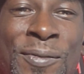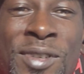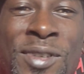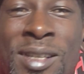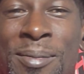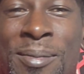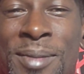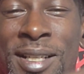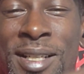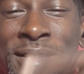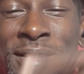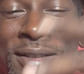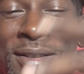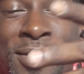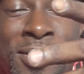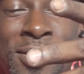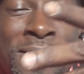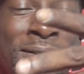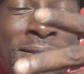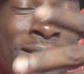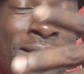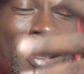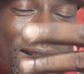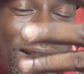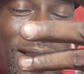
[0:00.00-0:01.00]
something that's
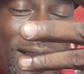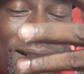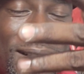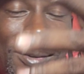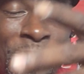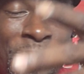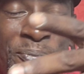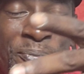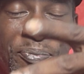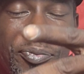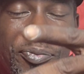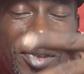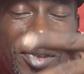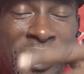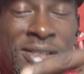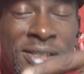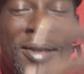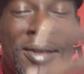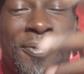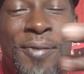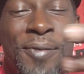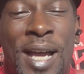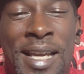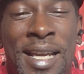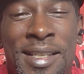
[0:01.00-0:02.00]
gonna
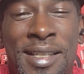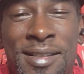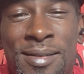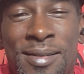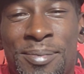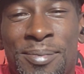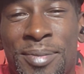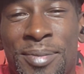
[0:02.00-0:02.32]
suffice.